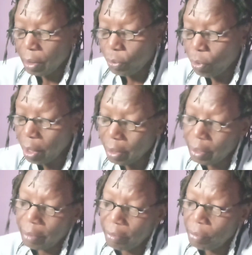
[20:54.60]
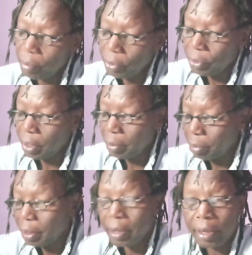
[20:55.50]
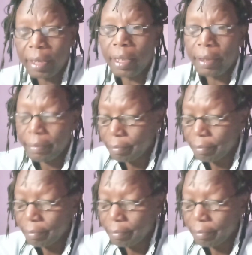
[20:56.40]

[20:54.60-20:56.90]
why is W boson a beta decay?